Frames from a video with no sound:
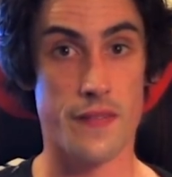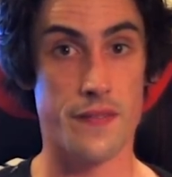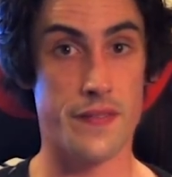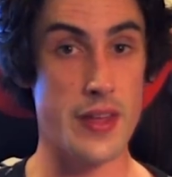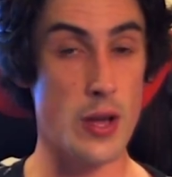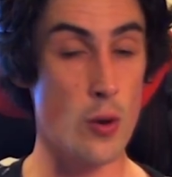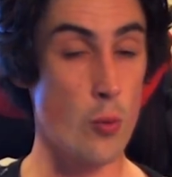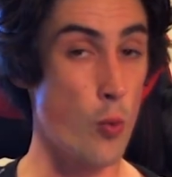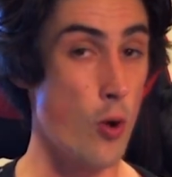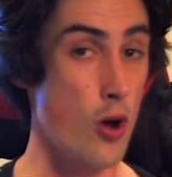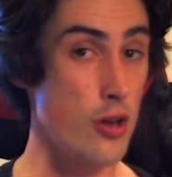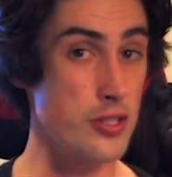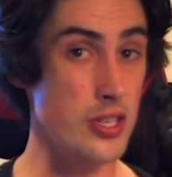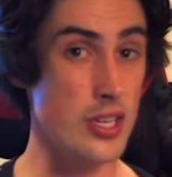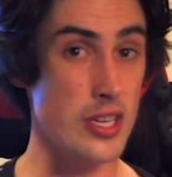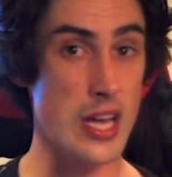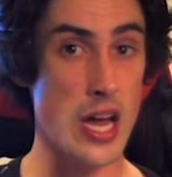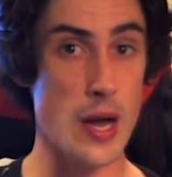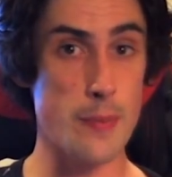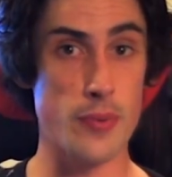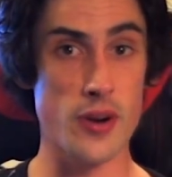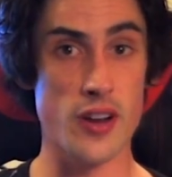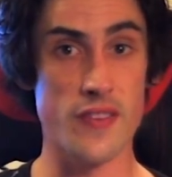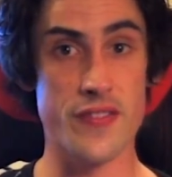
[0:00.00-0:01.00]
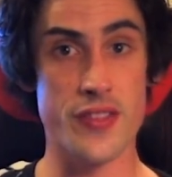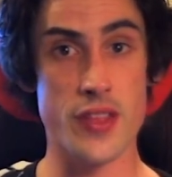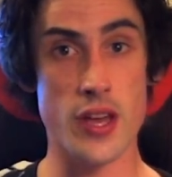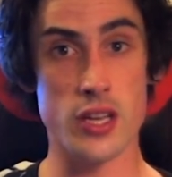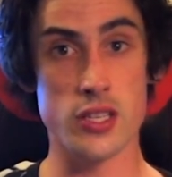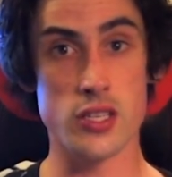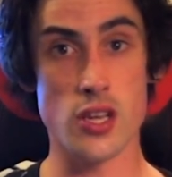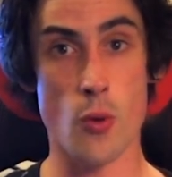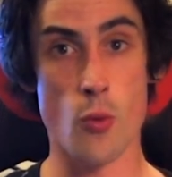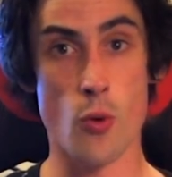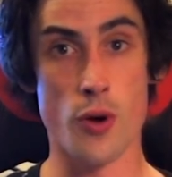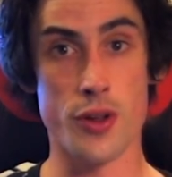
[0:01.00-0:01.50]
There was a couple of
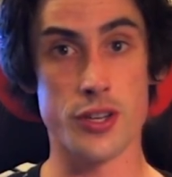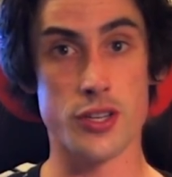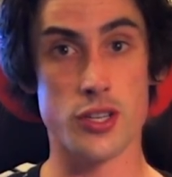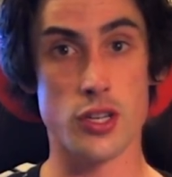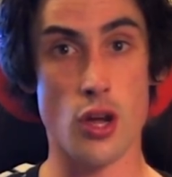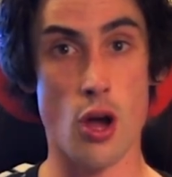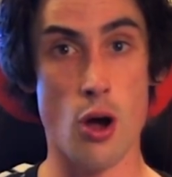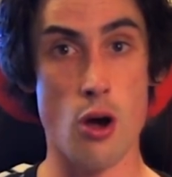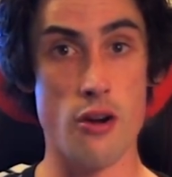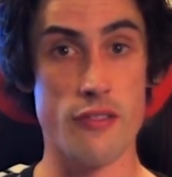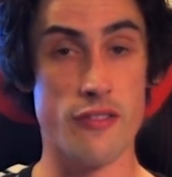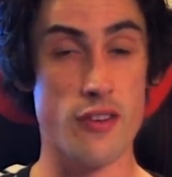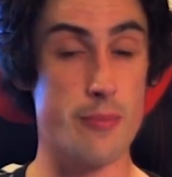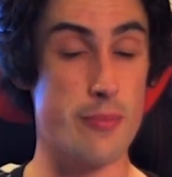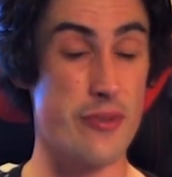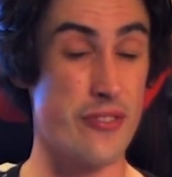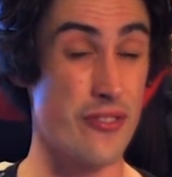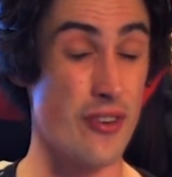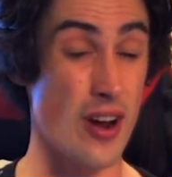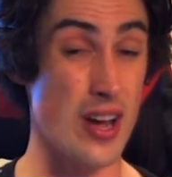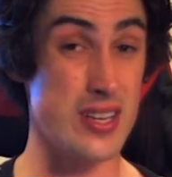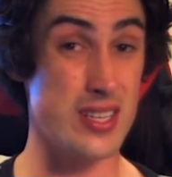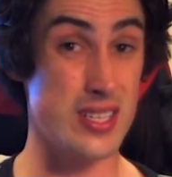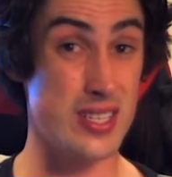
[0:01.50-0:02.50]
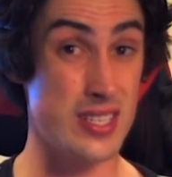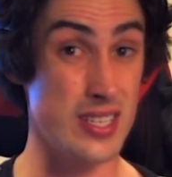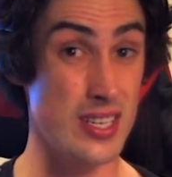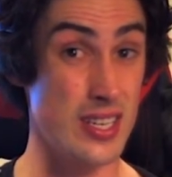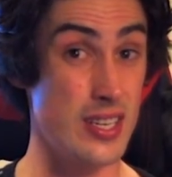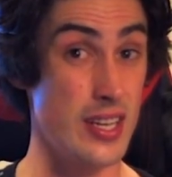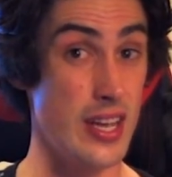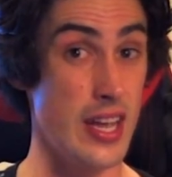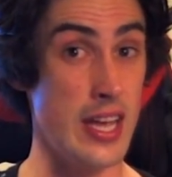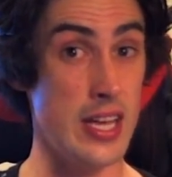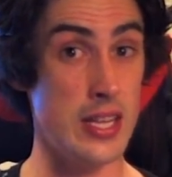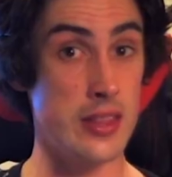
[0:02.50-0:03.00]
things I wanted to go over before I
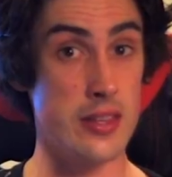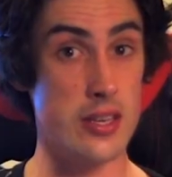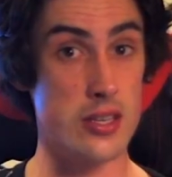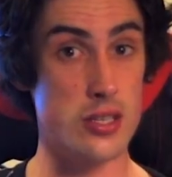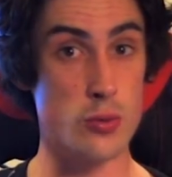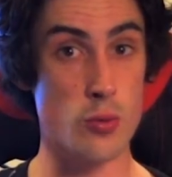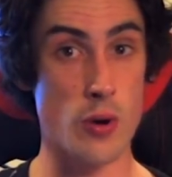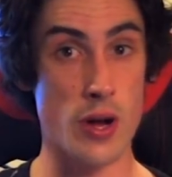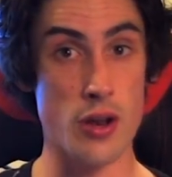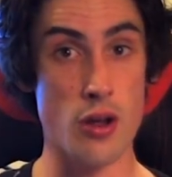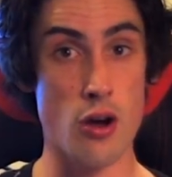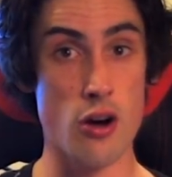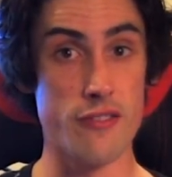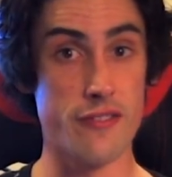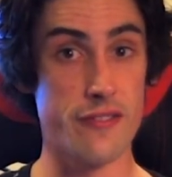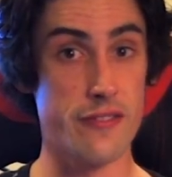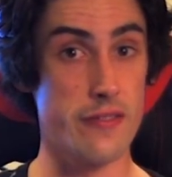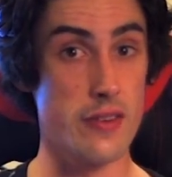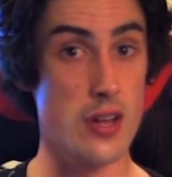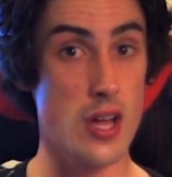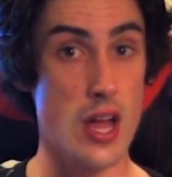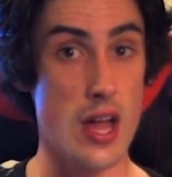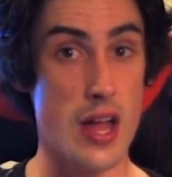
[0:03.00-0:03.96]
did end this one off,